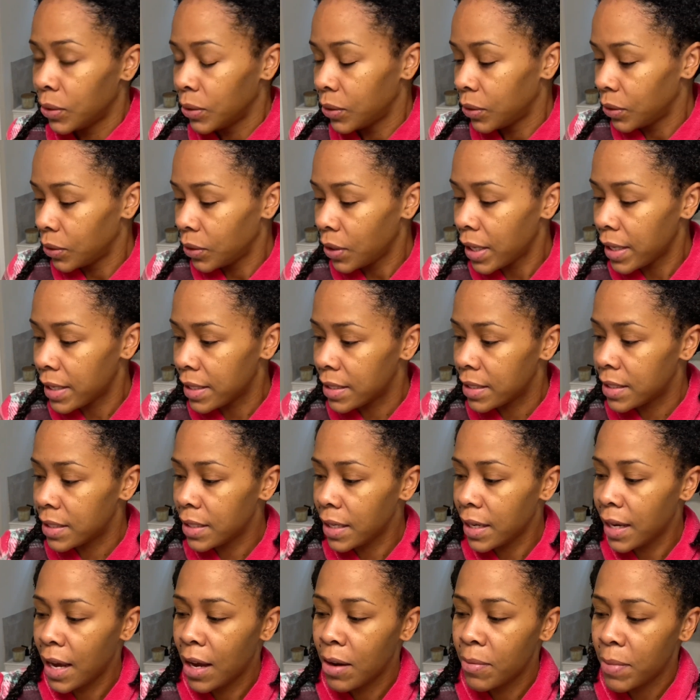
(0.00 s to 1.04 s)
Let's see how
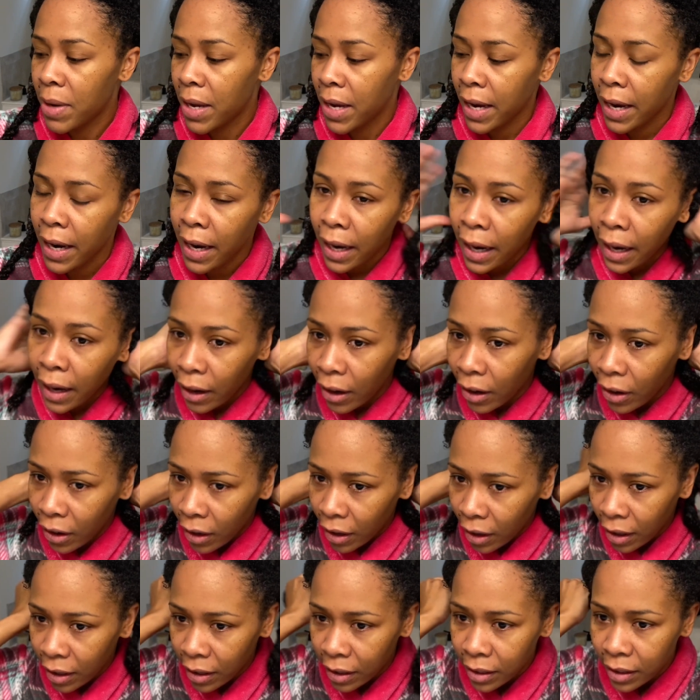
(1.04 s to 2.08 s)
my hair,
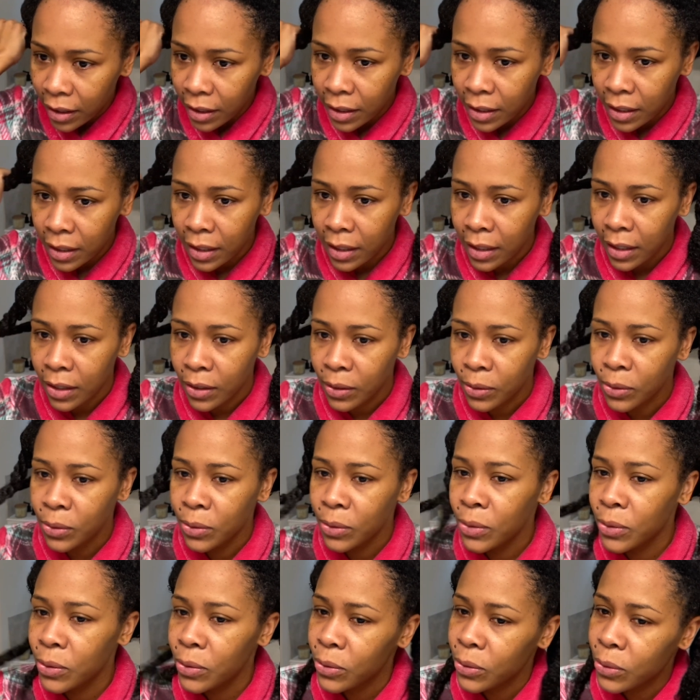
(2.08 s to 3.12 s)

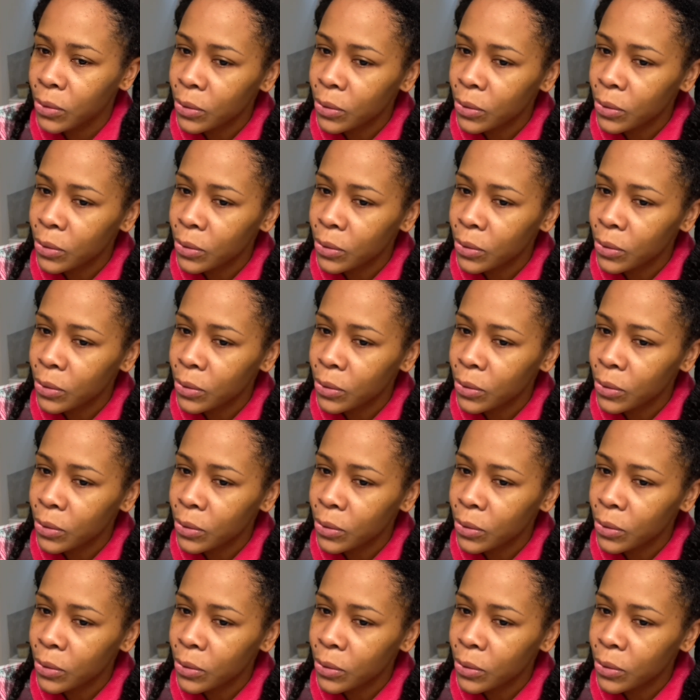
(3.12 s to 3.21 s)
ooh,